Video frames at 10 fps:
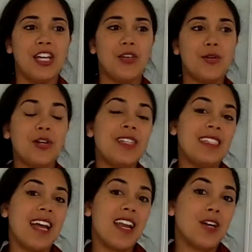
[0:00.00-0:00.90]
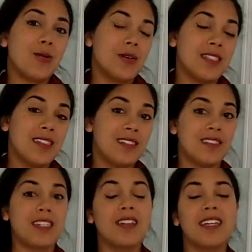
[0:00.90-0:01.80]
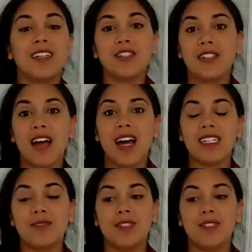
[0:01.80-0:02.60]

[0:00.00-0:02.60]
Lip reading: you couldn't get a corset necessarily in your size.